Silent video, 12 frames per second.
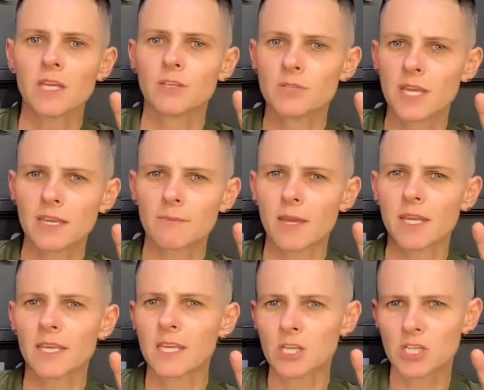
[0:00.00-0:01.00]
you take a
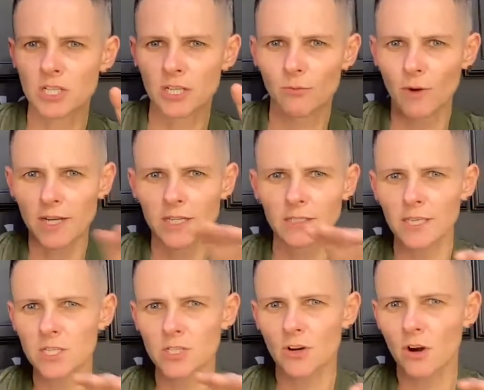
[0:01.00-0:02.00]
medication, it regulates